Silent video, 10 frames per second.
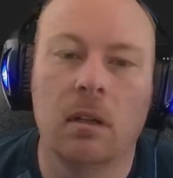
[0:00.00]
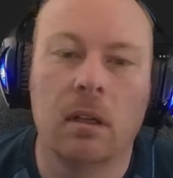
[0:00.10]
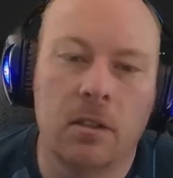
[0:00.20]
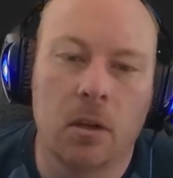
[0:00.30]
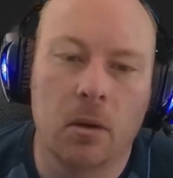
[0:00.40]

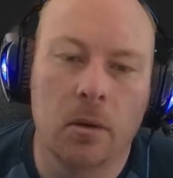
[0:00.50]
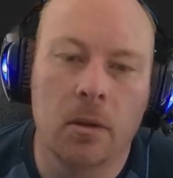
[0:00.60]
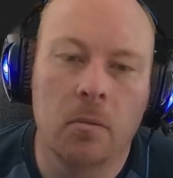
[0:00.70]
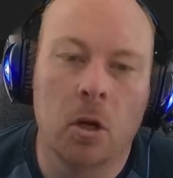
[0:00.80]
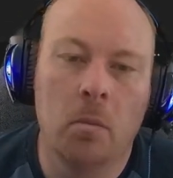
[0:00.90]
So
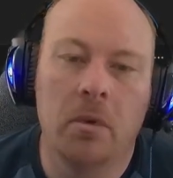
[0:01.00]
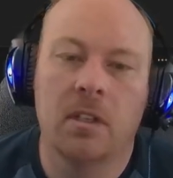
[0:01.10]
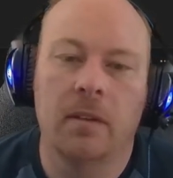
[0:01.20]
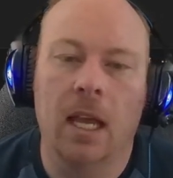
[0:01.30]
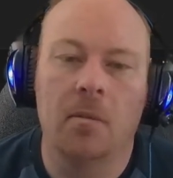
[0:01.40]
the purpose
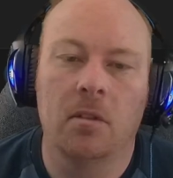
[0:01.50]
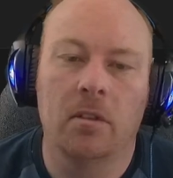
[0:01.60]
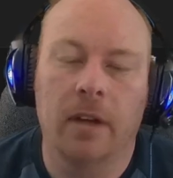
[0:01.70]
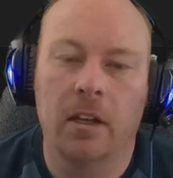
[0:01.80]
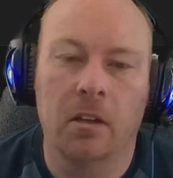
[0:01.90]
of the
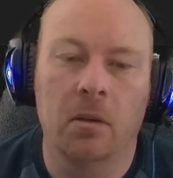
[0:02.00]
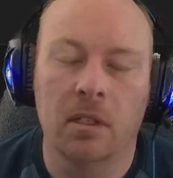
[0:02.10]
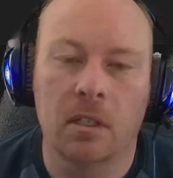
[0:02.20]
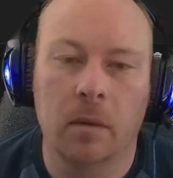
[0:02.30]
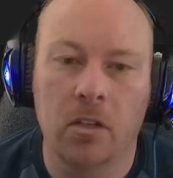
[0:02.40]
absolute value
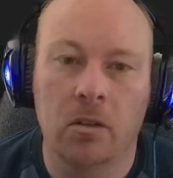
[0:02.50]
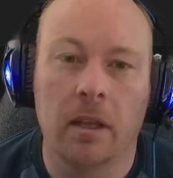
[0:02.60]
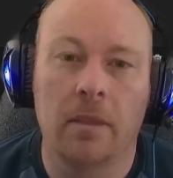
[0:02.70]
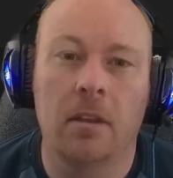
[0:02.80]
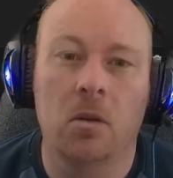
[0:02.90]
is to make sure
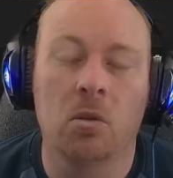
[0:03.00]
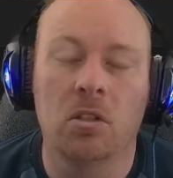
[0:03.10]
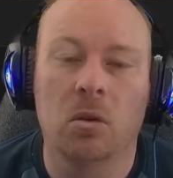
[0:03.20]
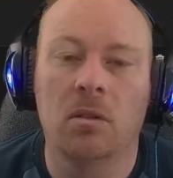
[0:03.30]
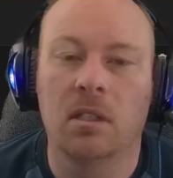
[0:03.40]
that the
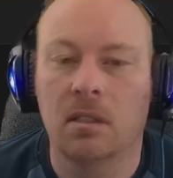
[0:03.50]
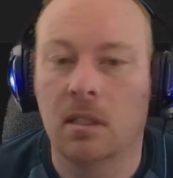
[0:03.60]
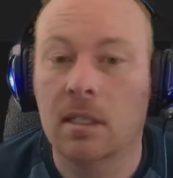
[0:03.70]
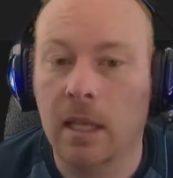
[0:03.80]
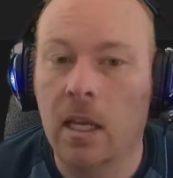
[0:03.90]
result is
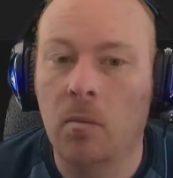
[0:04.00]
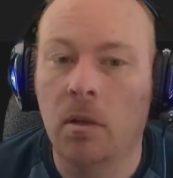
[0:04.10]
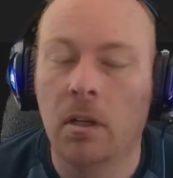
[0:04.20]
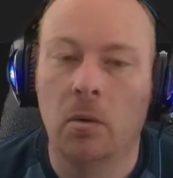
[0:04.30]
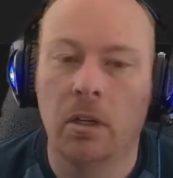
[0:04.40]
the same
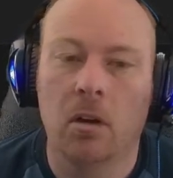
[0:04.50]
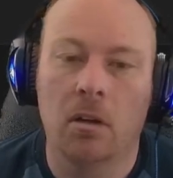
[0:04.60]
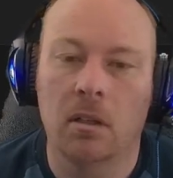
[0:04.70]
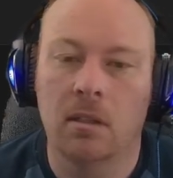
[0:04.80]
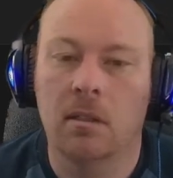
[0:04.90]

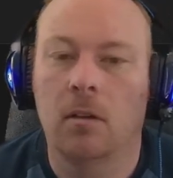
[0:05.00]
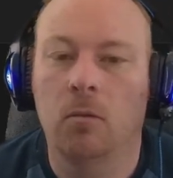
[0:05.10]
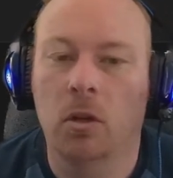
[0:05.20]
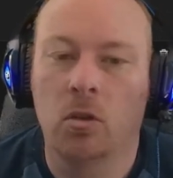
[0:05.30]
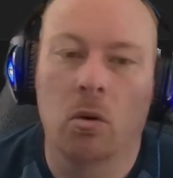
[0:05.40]
regardless of
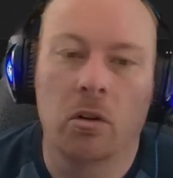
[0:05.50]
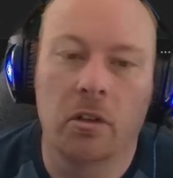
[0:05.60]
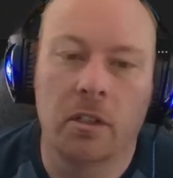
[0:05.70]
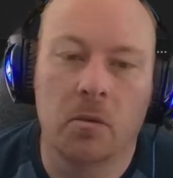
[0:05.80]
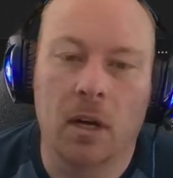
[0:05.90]
which order you
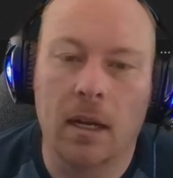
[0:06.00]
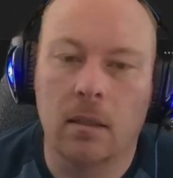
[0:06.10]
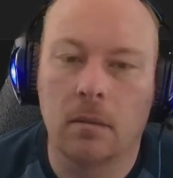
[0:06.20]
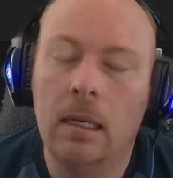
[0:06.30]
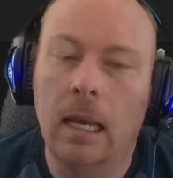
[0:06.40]

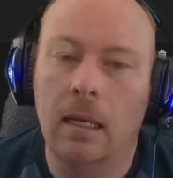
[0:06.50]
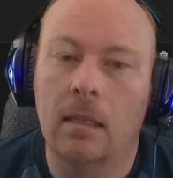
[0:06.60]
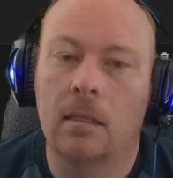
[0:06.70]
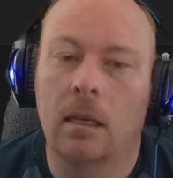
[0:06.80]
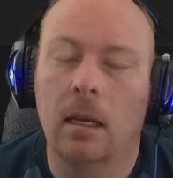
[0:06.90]
subtract.
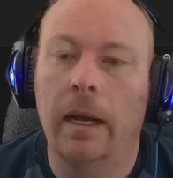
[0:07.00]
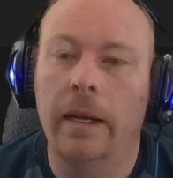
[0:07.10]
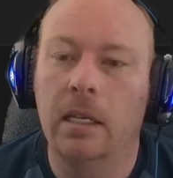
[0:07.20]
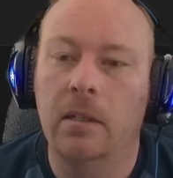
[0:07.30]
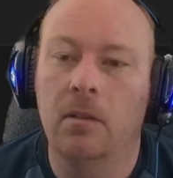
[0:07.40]
Next, I
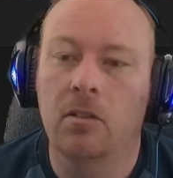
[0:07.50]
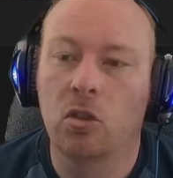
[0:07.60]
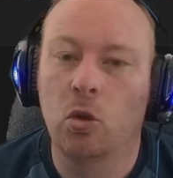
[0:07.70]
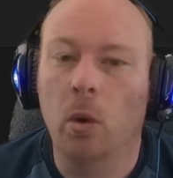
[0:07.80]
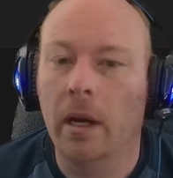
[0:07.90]
need to
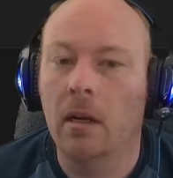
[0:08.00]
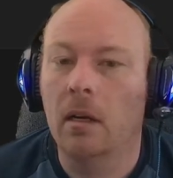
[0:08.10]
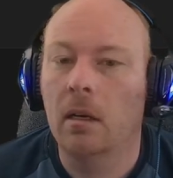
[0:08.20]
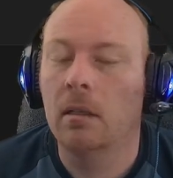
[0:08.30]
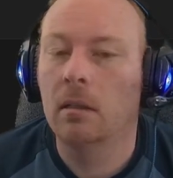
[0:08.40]

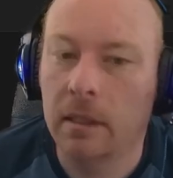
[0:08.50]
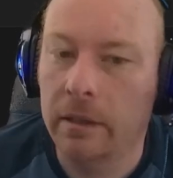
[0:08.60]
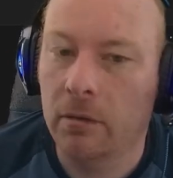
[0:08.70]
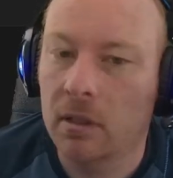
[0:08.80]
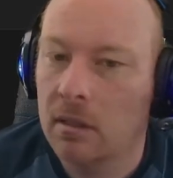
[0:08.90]
square the
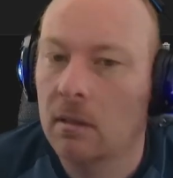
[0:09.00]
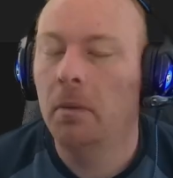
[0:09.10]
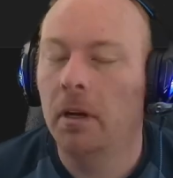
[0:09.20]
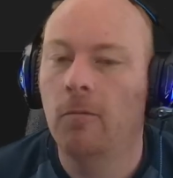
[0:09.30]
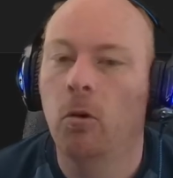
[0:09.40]
difference,
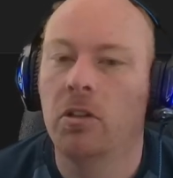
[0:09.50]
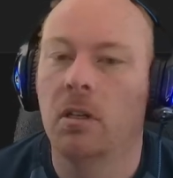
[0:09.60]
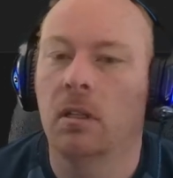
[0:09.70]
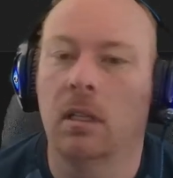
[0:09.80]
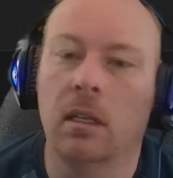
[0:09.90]
but
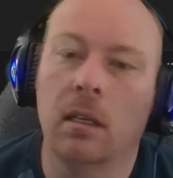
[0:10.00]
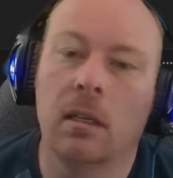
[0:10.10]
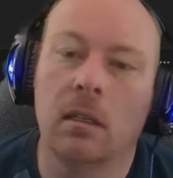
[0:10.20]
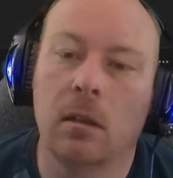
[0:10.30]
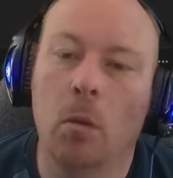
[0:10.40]
unfortunately
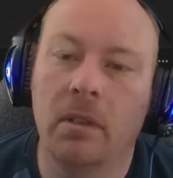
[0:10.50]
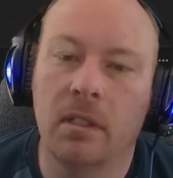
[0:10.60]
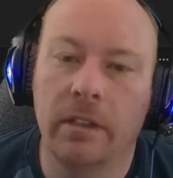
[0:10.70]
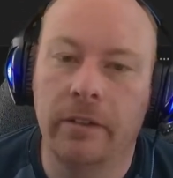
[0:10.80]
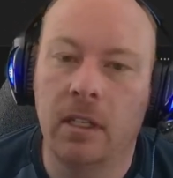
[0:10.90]

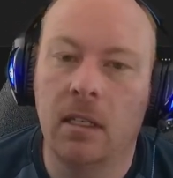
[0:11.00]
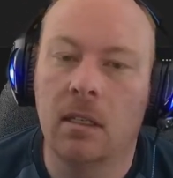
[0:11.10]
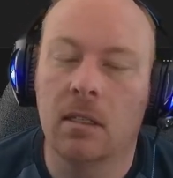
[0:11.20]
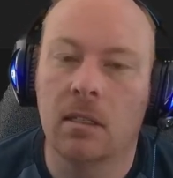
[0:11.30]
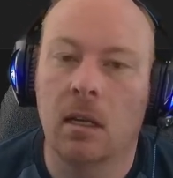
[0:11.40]
OpenCV
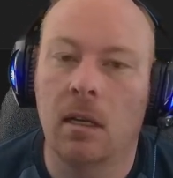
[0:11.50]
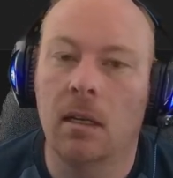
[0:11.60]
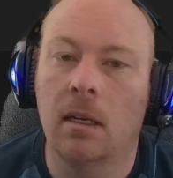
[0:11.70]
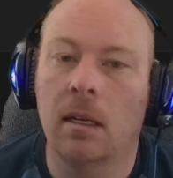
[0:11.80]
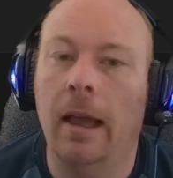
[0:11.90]
does not
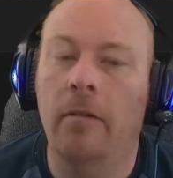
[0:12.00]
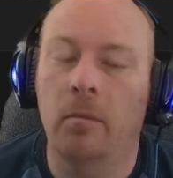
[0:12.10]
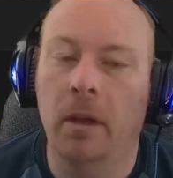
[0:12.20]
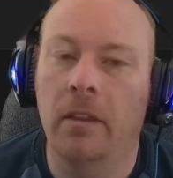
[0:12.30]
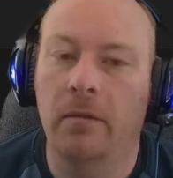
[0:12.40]
have a
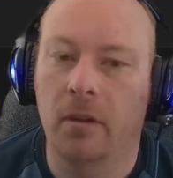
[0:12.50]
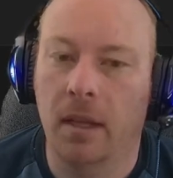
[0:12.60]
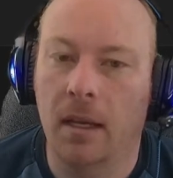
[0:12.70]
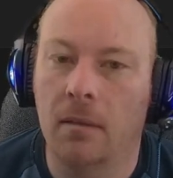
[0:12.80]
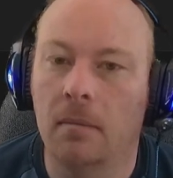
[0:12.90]
method for
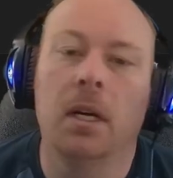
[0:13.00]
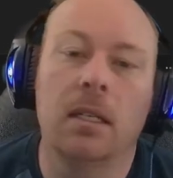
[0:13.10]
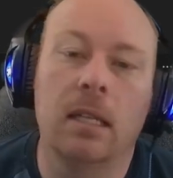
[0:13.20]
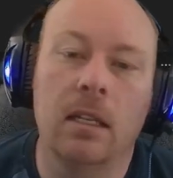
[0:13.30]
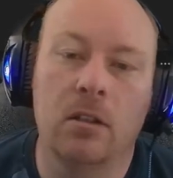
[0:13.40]
that,
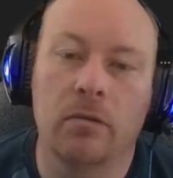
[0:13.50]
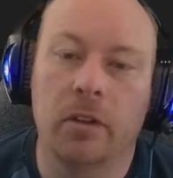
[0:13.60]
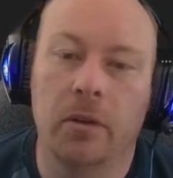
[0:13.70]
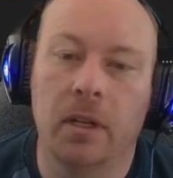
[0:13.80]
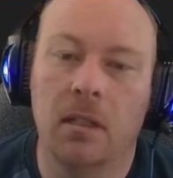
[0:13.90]
but
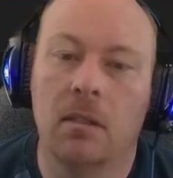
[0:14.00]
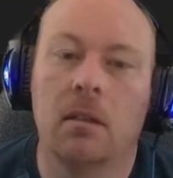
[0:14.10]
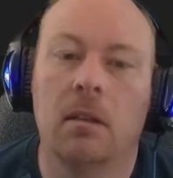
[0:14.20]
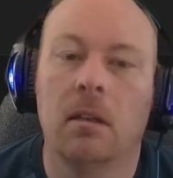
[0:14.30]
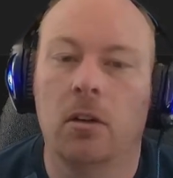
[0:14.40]
TensorFlow does.
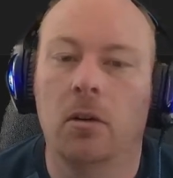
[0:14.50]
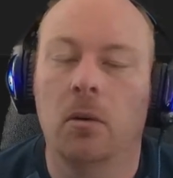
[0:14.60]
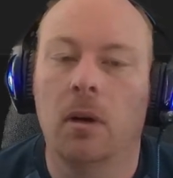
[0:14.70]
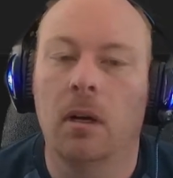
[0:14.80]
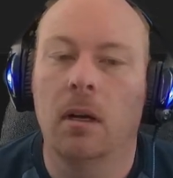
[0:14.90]

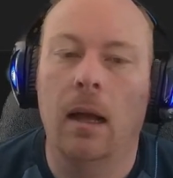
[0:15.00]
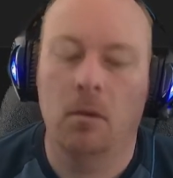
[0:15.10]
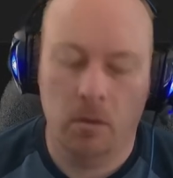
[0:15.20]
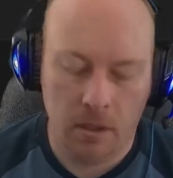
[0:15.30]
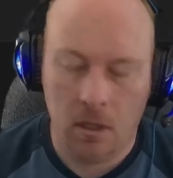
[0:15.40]
So I'm
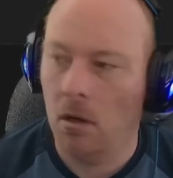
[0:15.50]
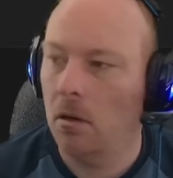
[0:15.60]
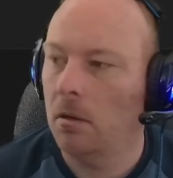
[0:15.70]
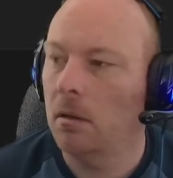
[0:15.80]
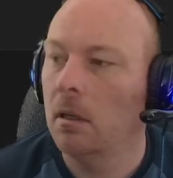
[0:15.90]
going to
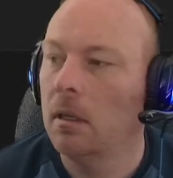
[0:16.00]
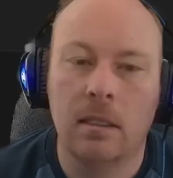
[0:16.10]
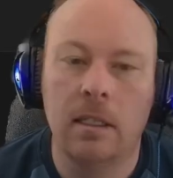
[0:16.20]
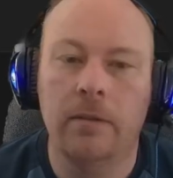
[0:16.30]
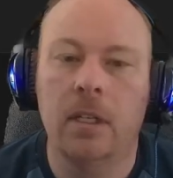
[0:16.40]
call
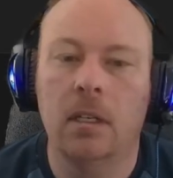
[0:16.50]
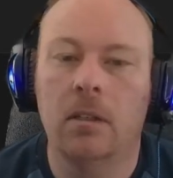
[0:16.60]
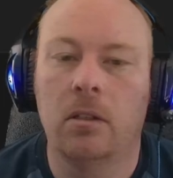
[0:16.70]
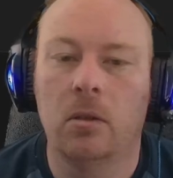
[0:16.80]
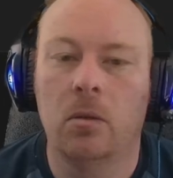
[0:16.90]
CV
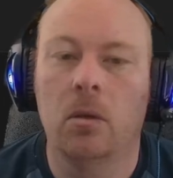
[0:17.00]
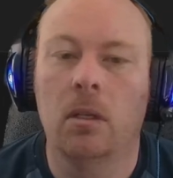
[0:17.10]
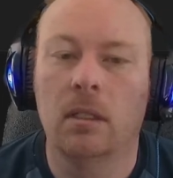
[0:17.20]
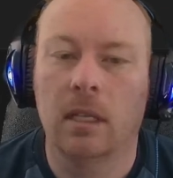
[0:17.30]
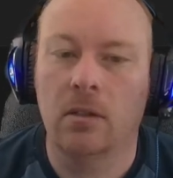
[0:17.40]
to
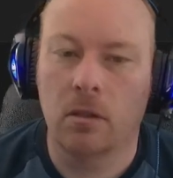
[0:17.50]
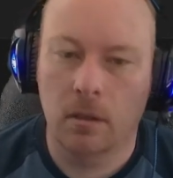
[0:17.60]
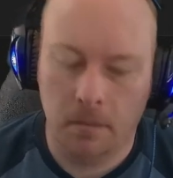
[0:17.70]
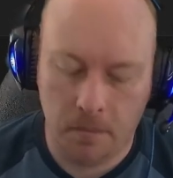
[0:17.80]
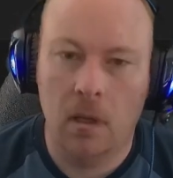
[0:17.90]

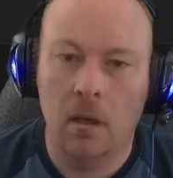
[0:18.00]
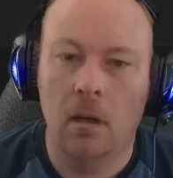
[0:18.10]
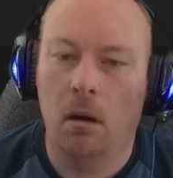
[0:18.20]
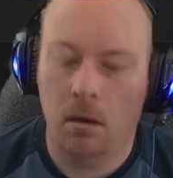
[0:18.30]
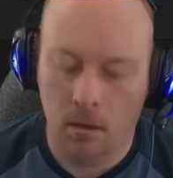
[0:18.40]
tensor
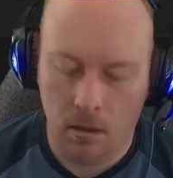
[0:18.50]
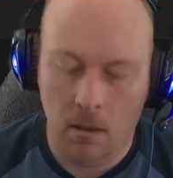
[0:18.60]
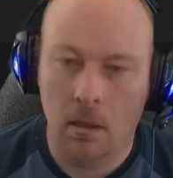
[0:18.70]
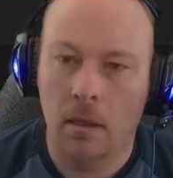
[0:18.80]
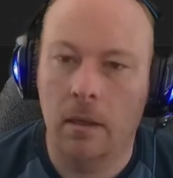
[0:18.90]

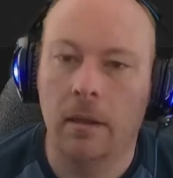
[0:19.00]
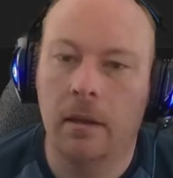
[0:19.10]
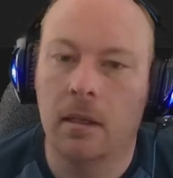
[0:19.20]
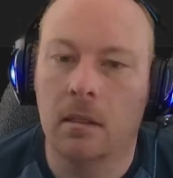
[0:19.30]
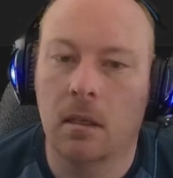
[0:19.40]
on
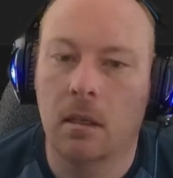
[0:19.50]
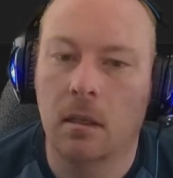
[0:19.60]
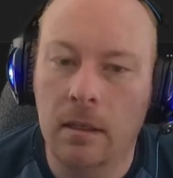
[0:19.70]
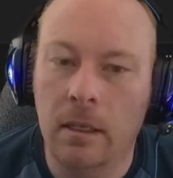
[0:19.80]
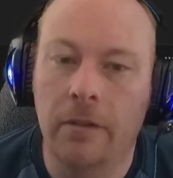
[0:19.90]
this
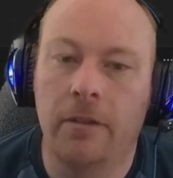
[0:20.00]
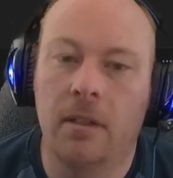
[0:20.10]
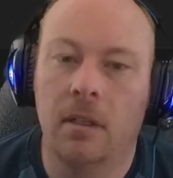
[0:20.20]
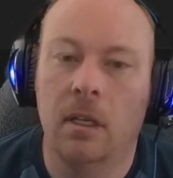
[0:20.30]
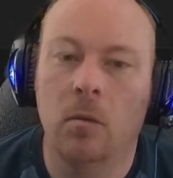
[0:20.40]
diffed
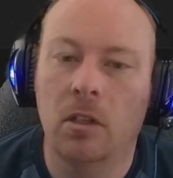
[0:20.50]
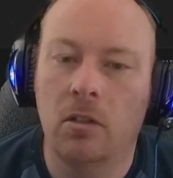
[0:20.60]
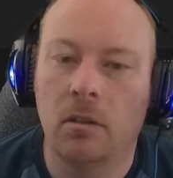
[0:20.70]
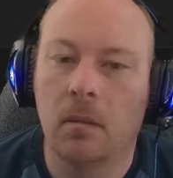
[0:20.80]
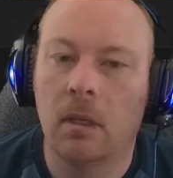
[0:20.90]
image.